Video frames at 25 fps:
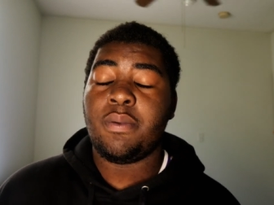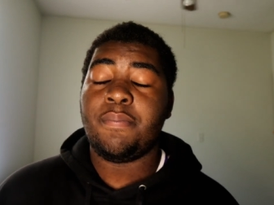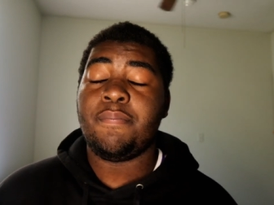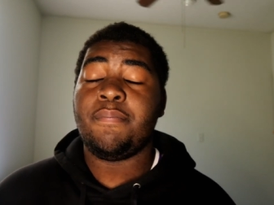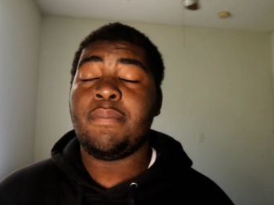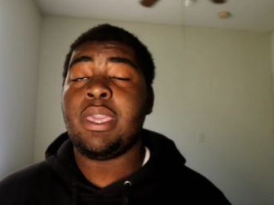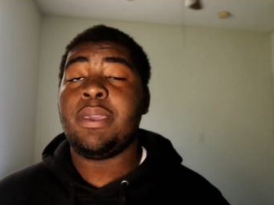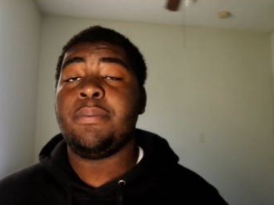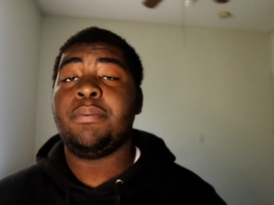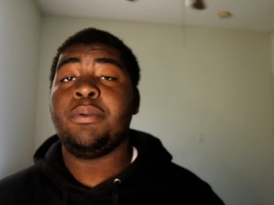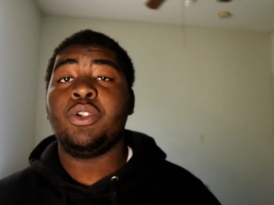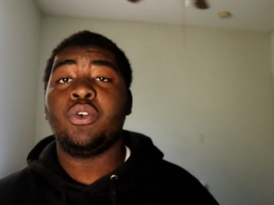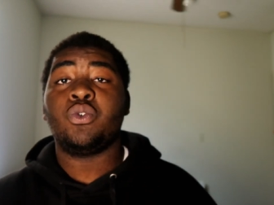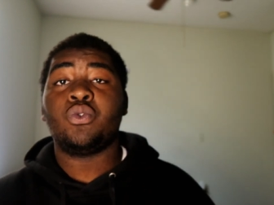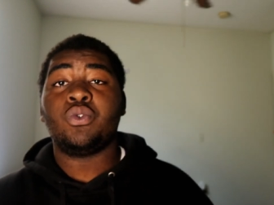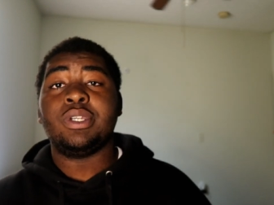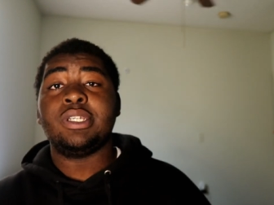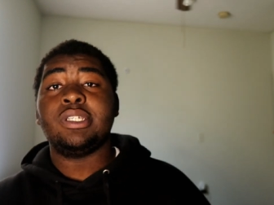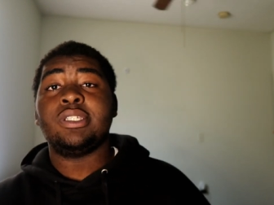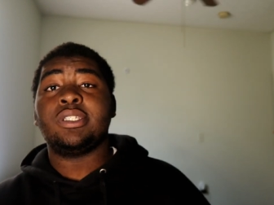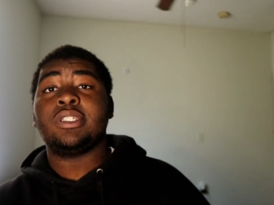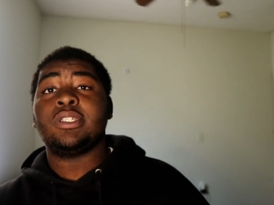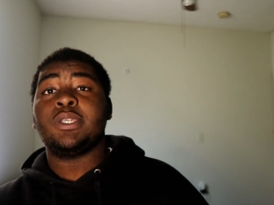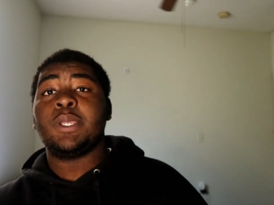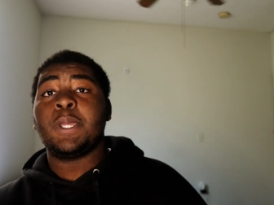maybe the
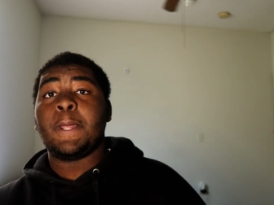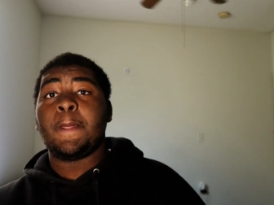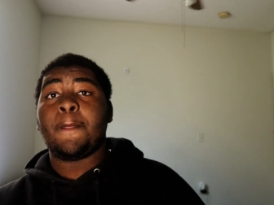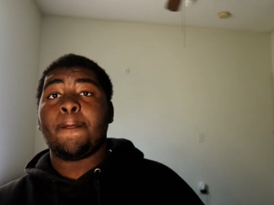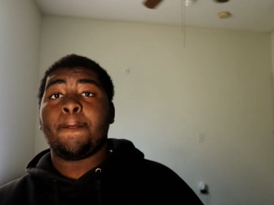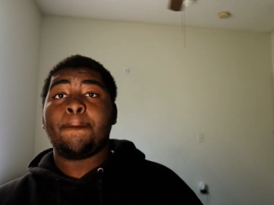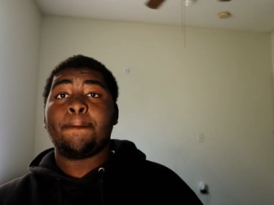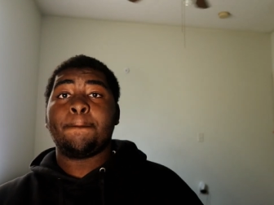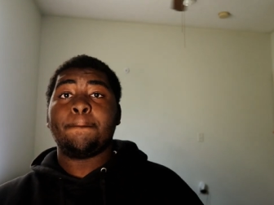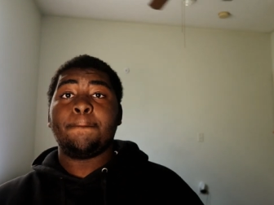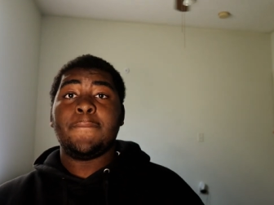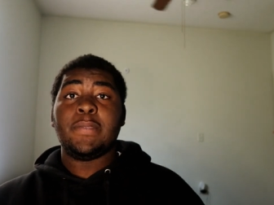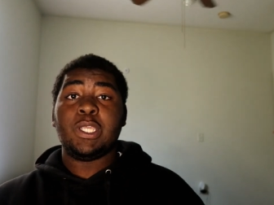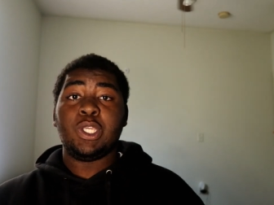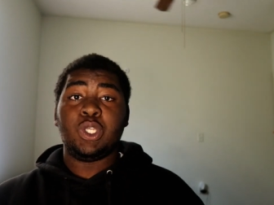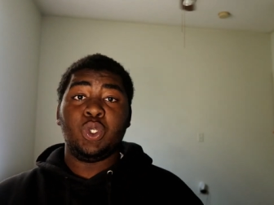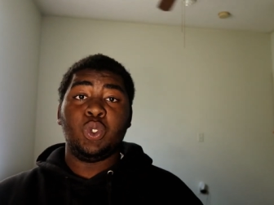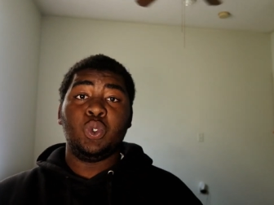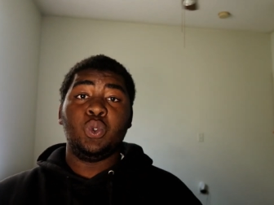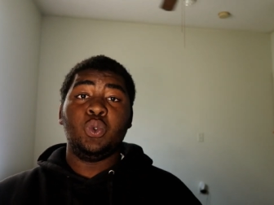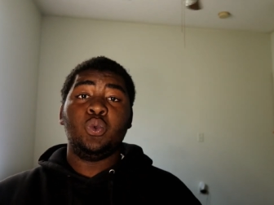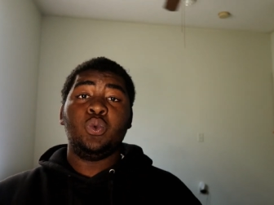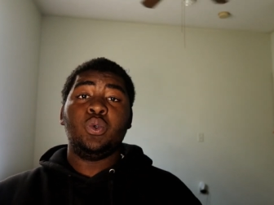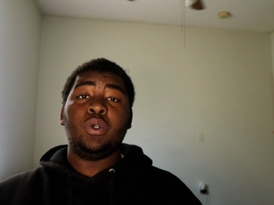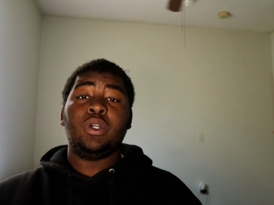reason
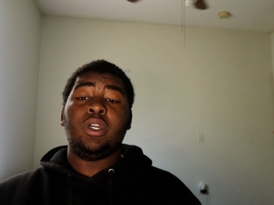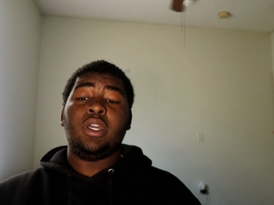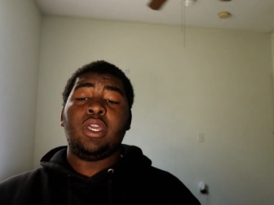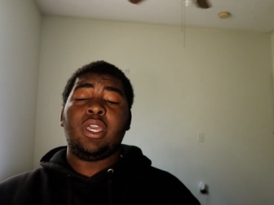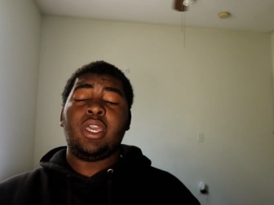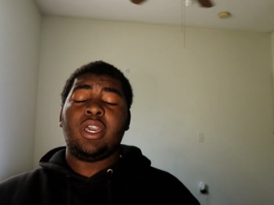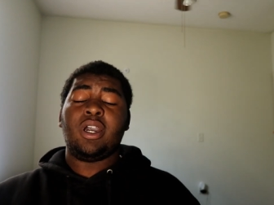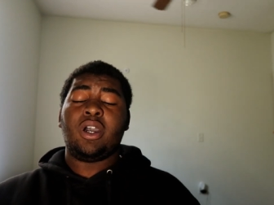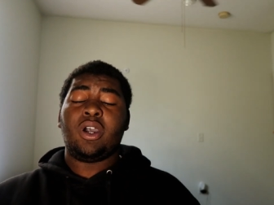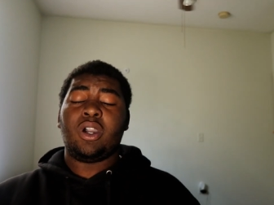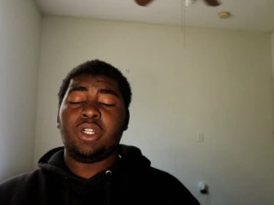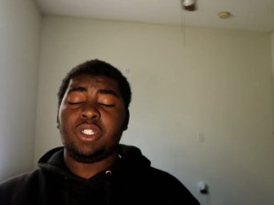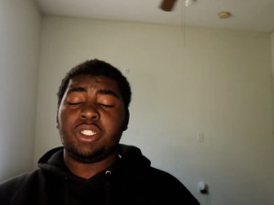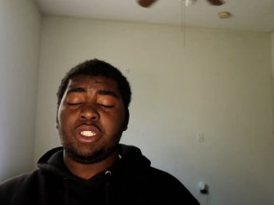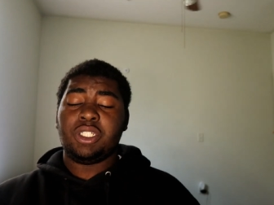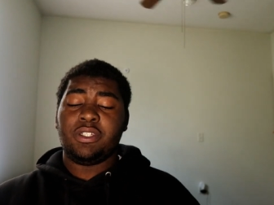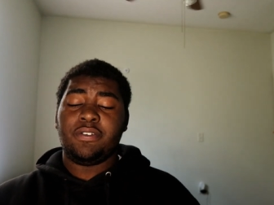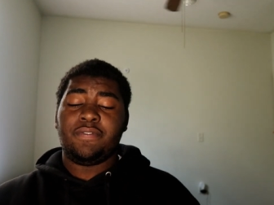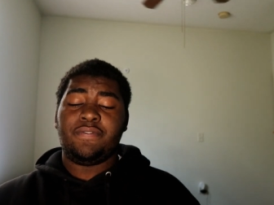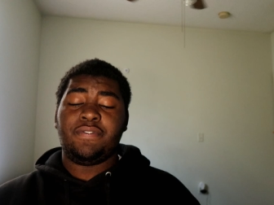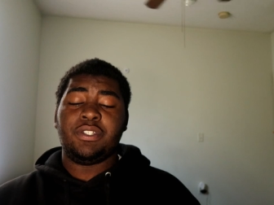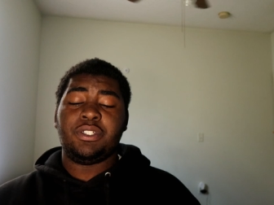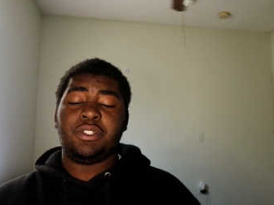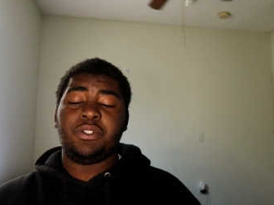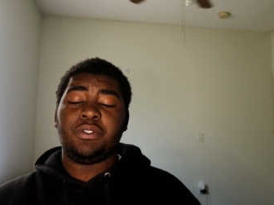you and RG
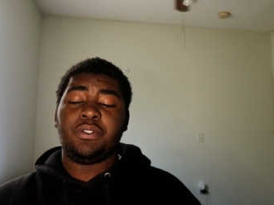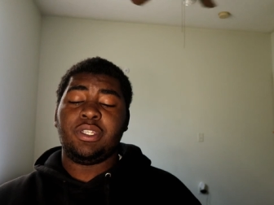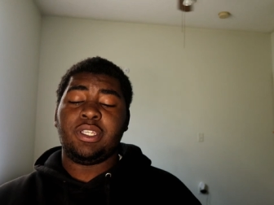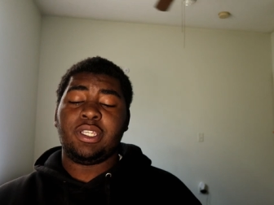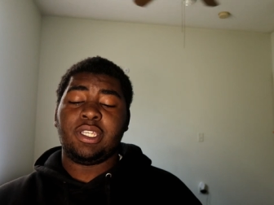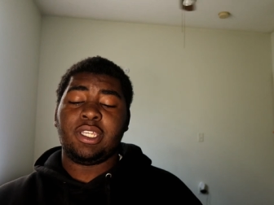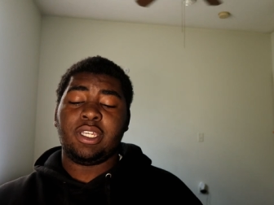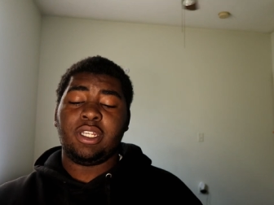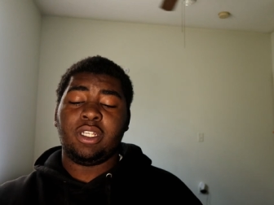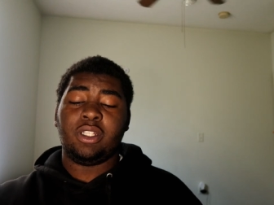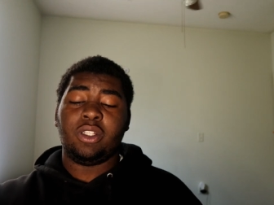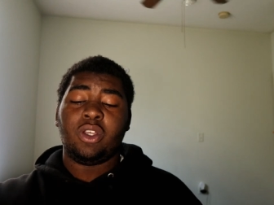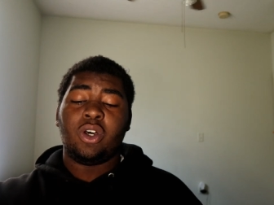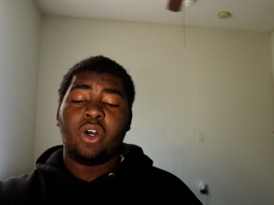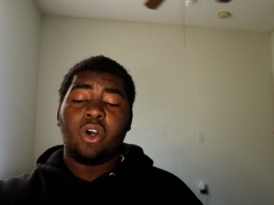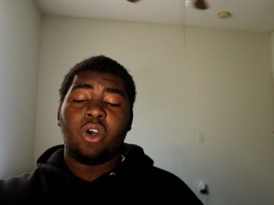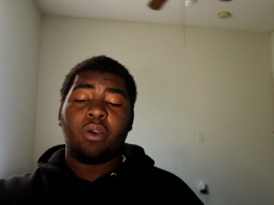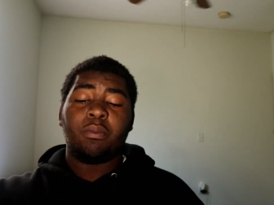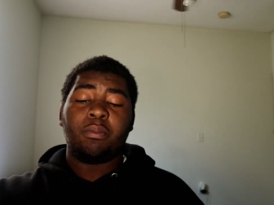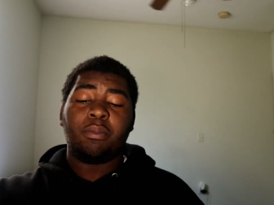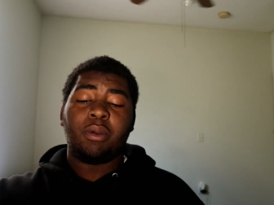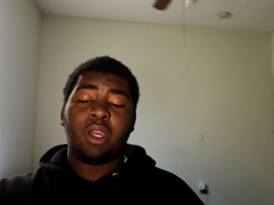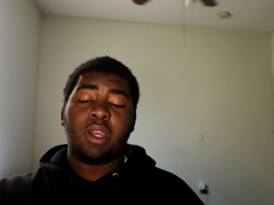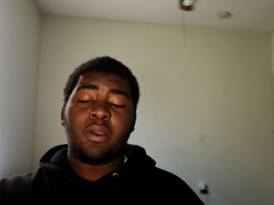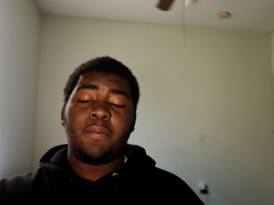official didn't get
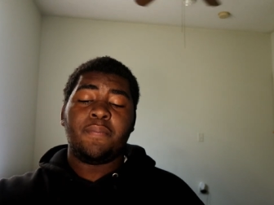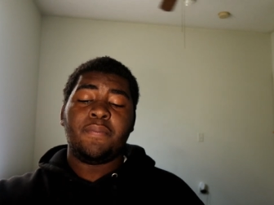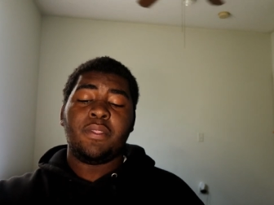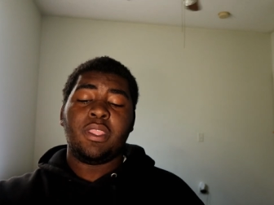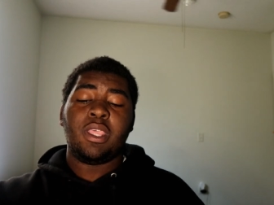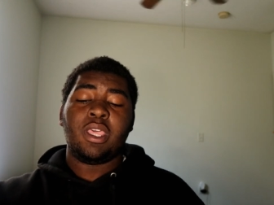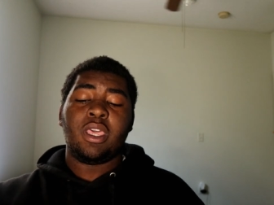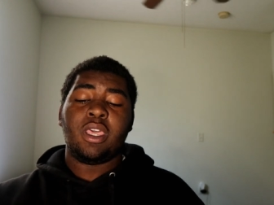along, bro,